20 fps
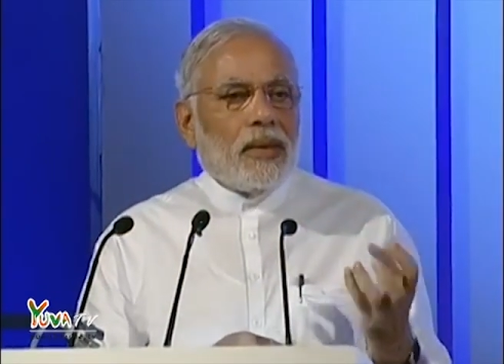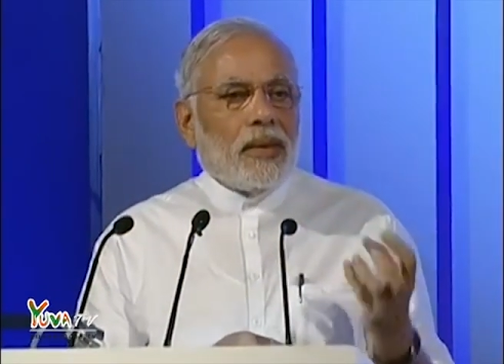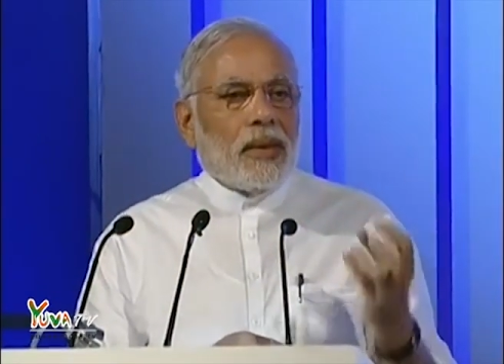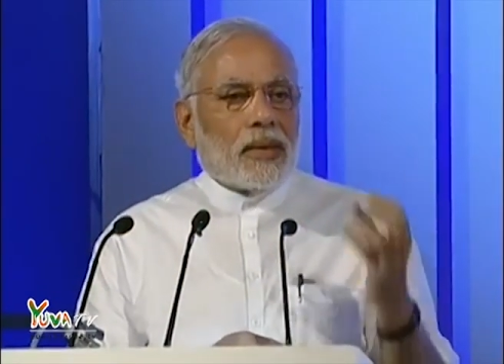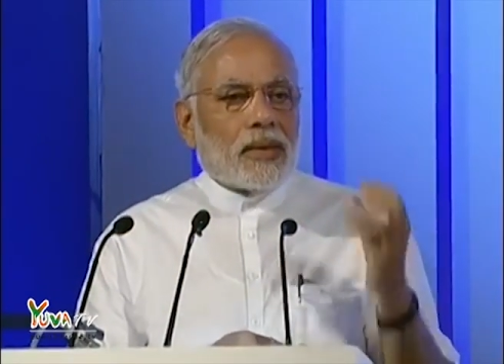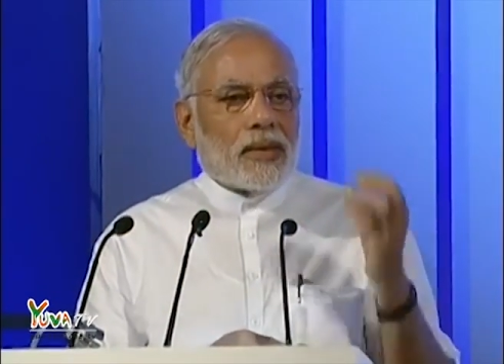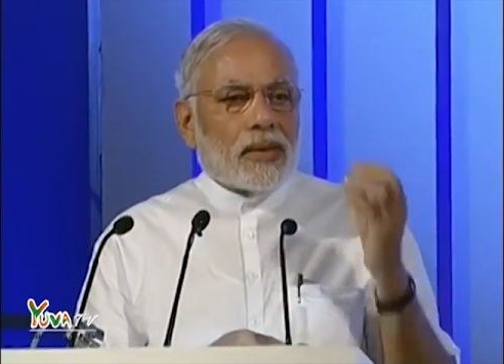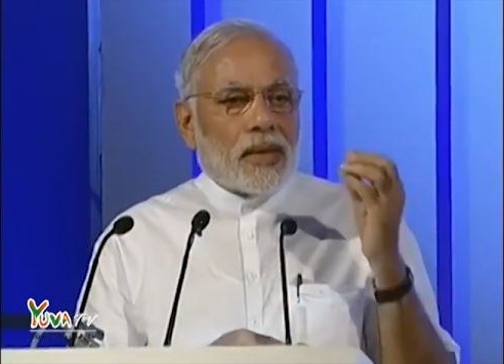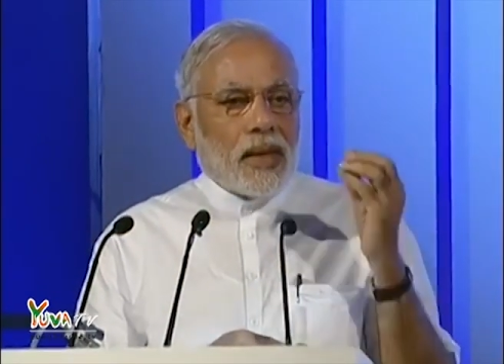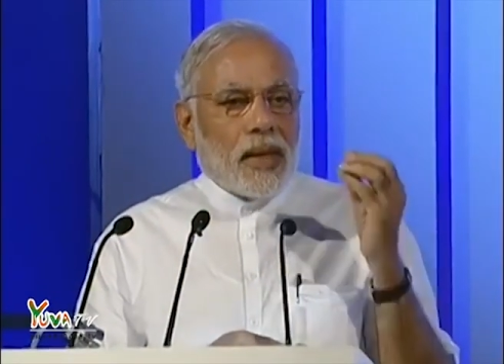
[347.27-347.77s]

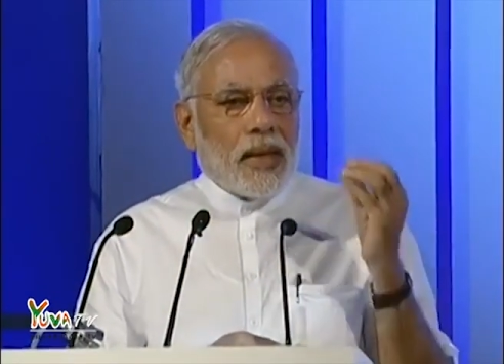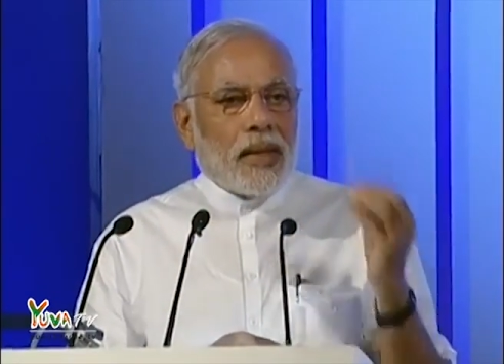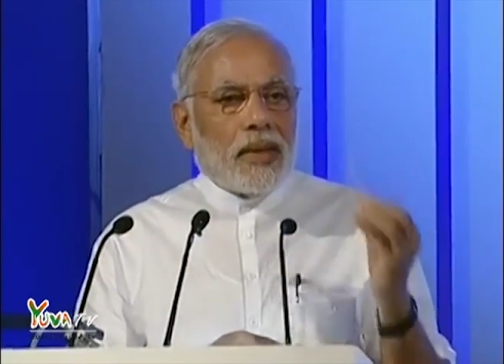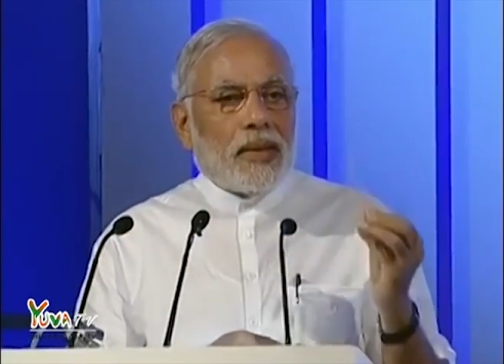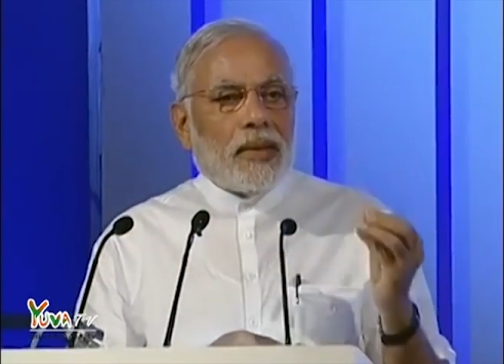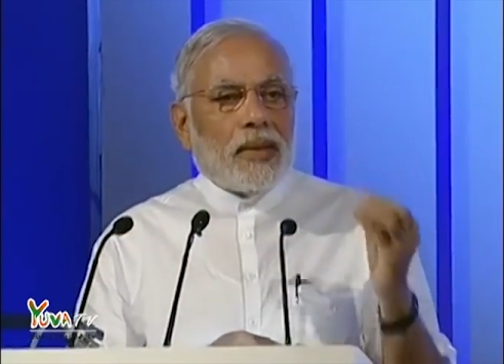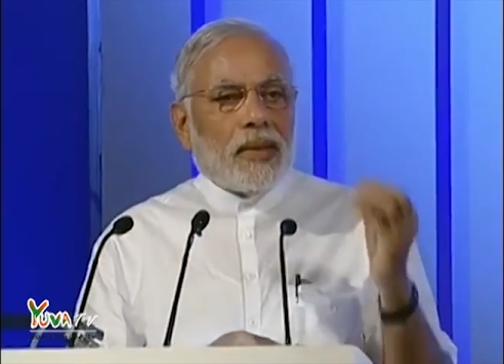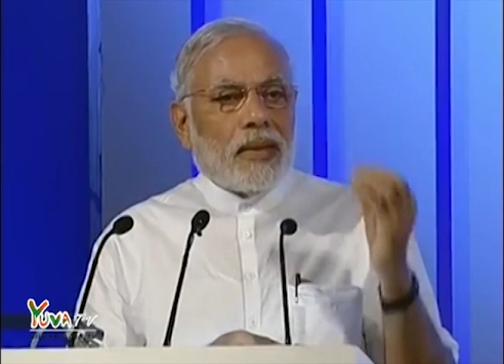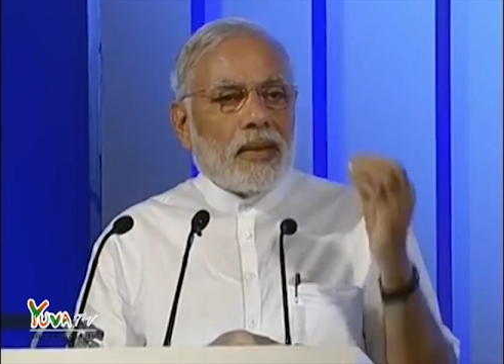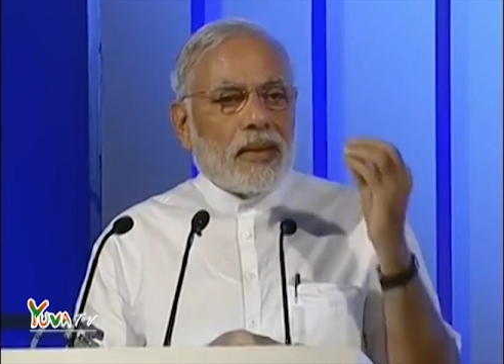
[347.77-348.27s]
the
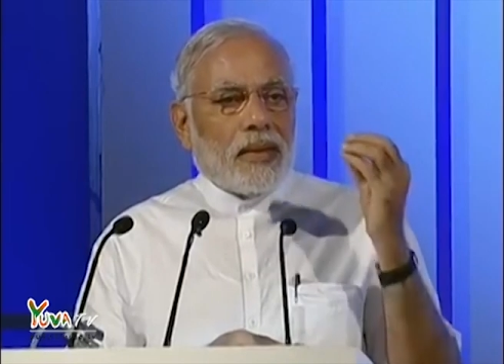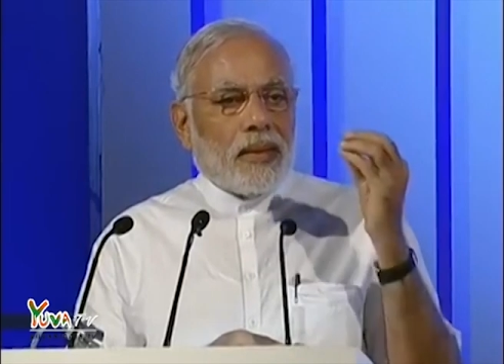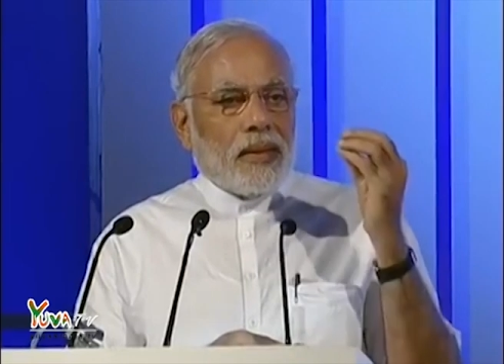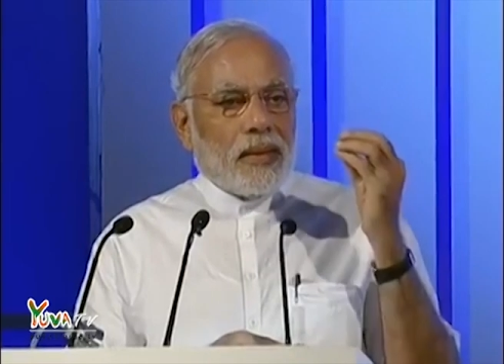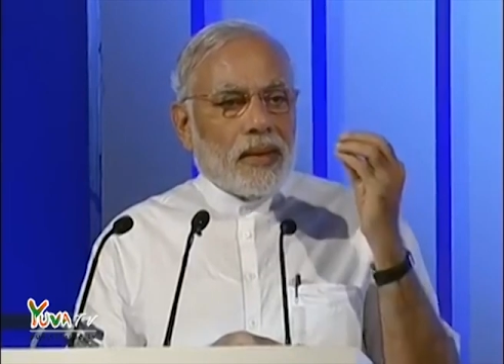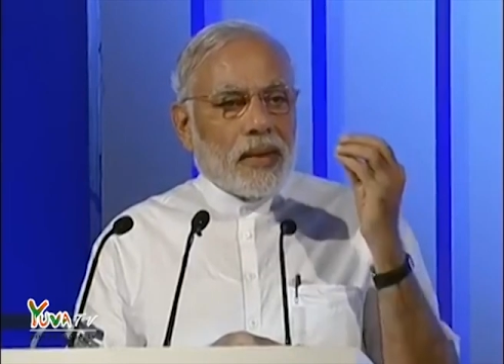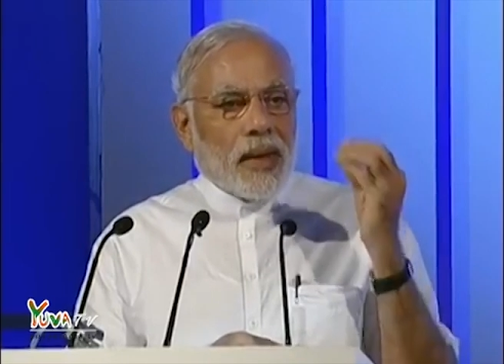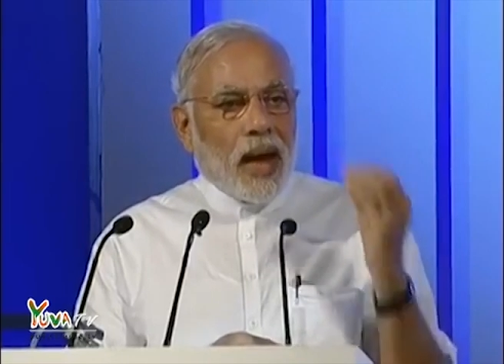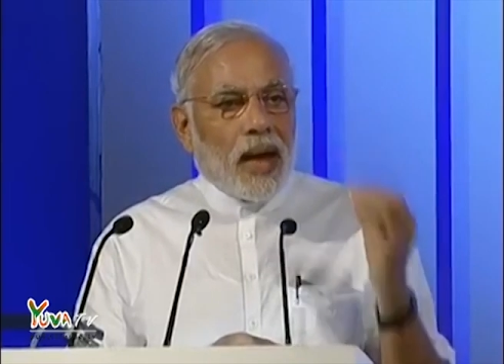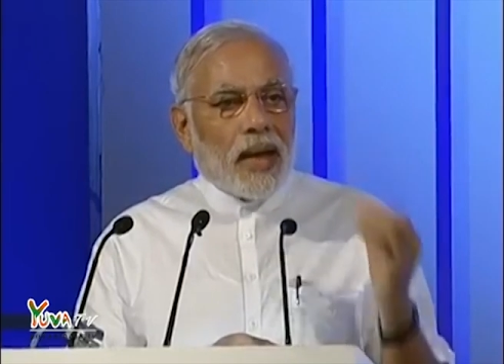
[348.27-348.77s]
sad
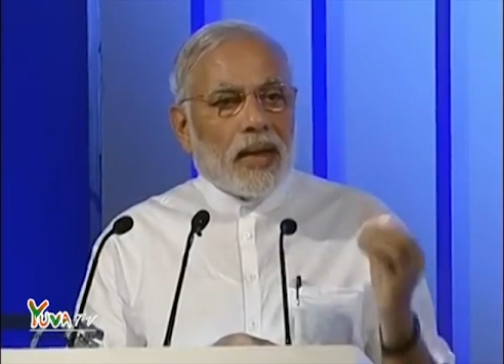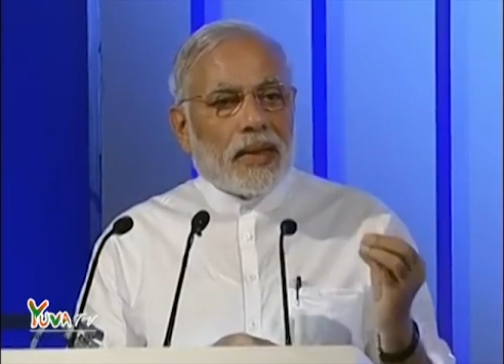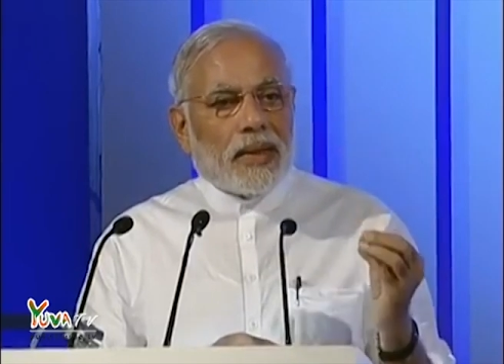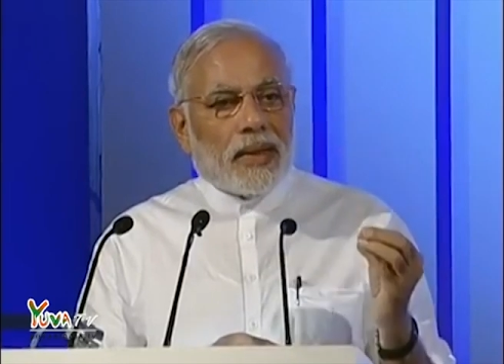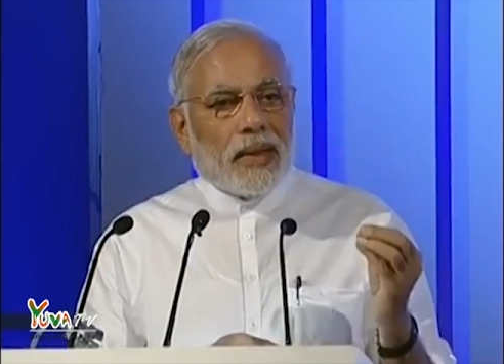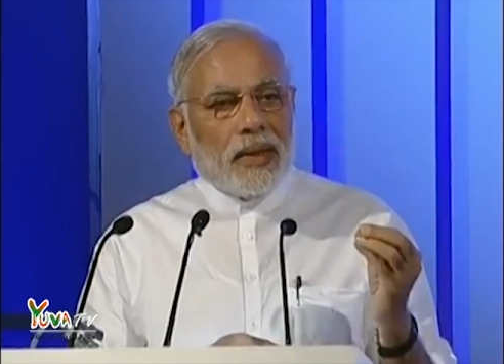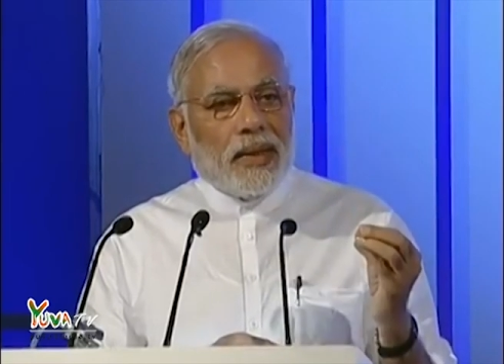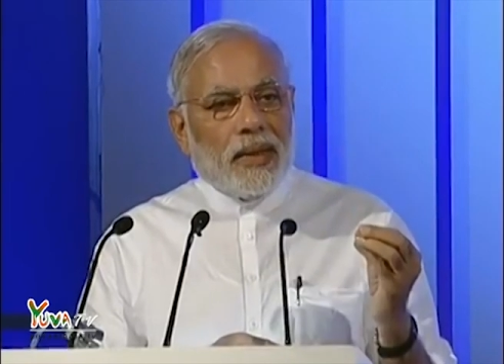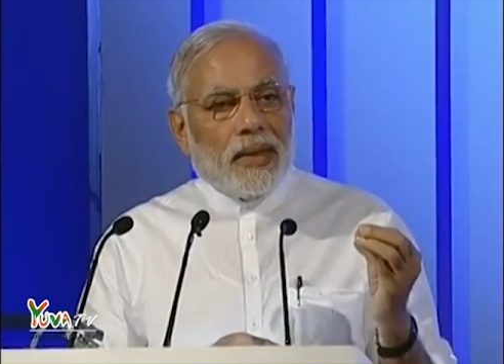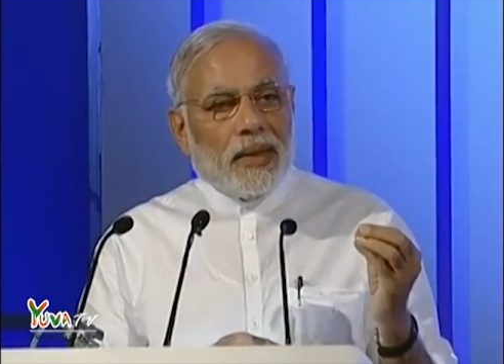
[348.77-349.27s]

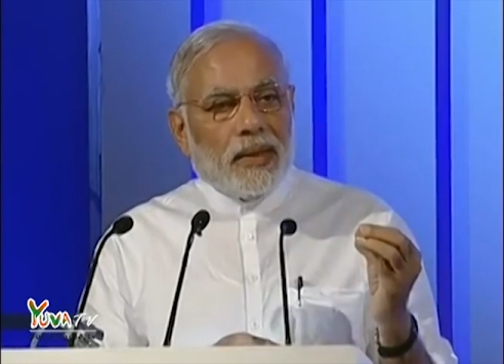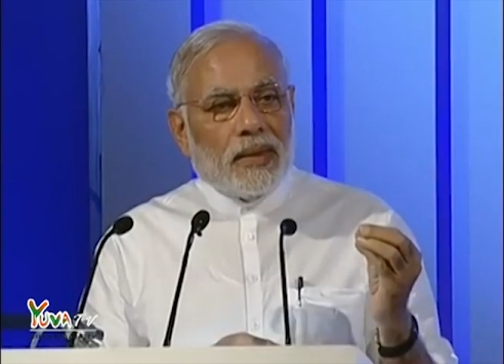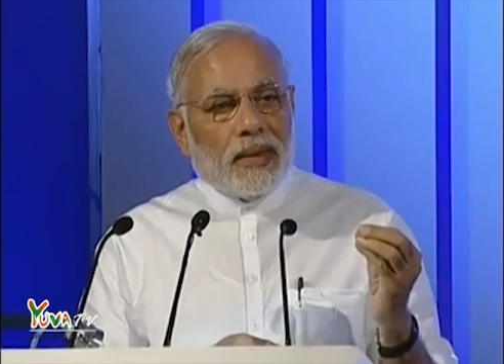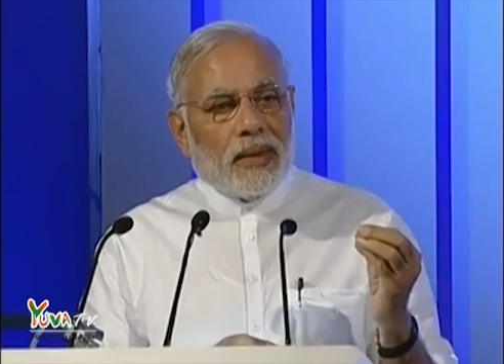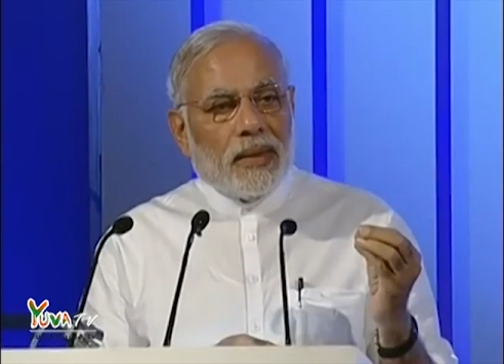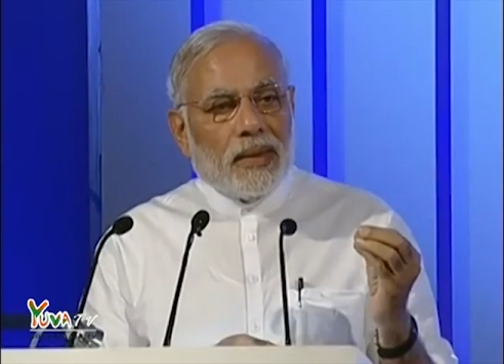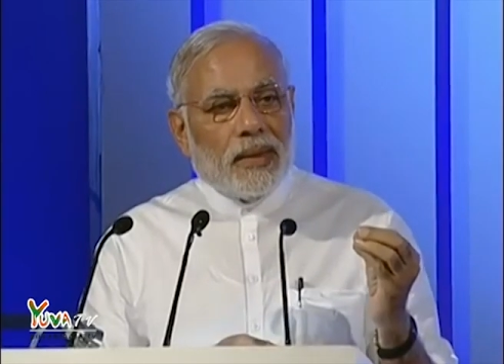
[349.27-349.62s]
reality